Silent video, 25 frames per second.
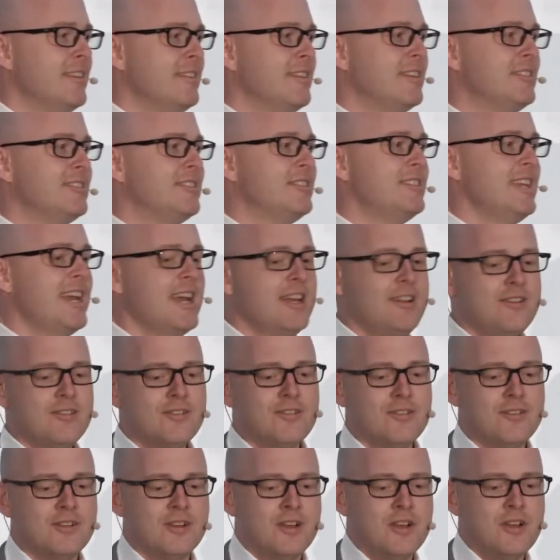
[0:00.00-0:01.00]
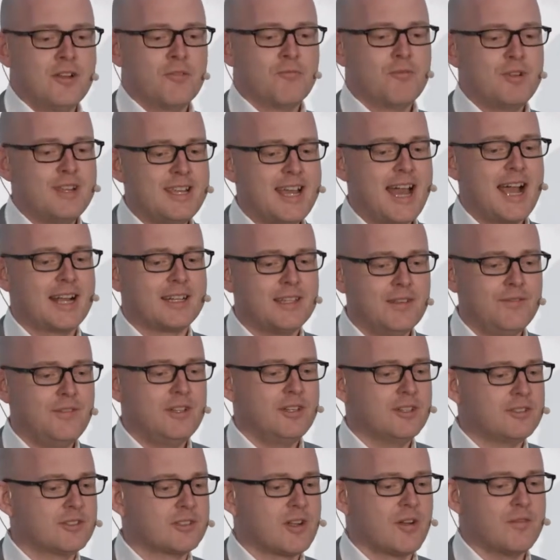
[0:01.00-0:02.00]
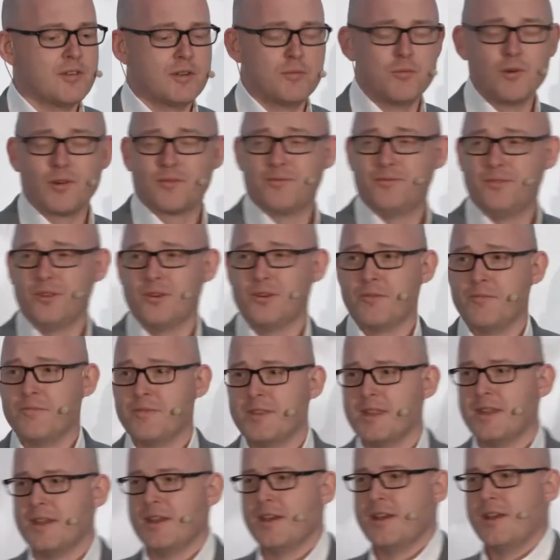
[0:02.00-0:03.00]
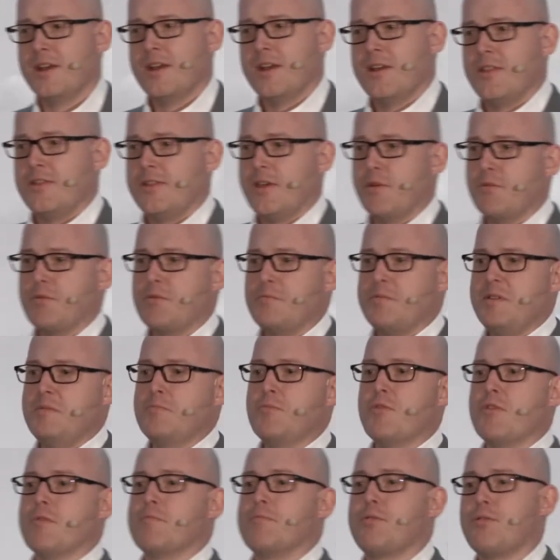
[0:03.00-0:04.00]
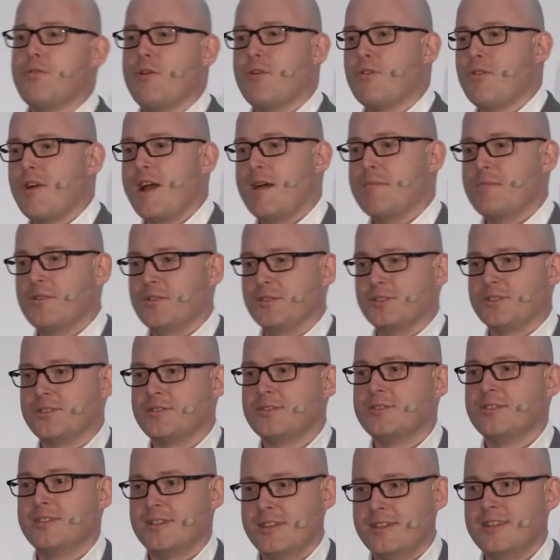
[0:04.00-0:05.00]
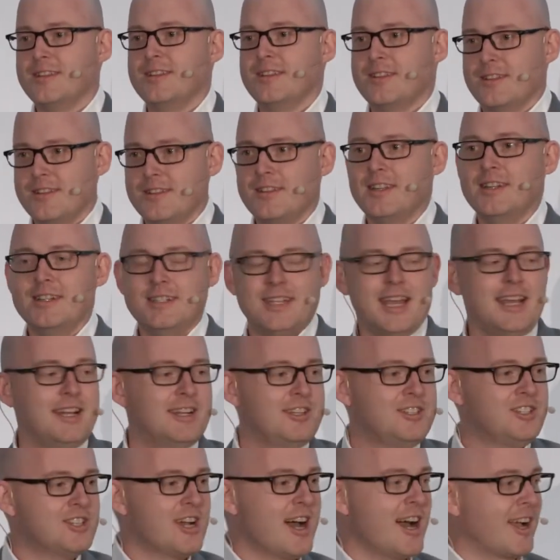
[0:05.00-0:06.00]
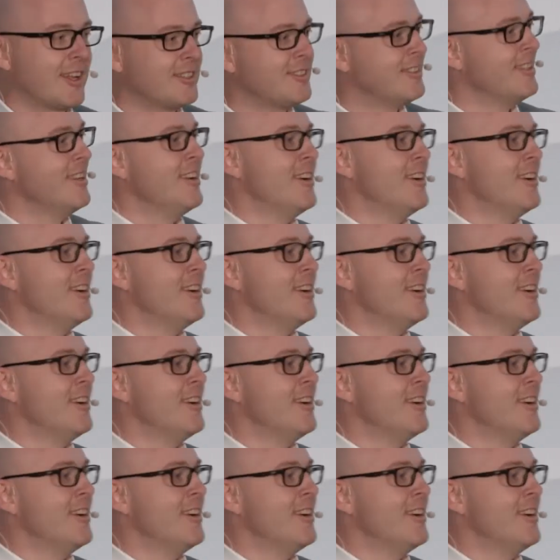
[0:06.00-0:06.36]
the standard reactive e-discovery workflow. There will be more programmers than data jocks.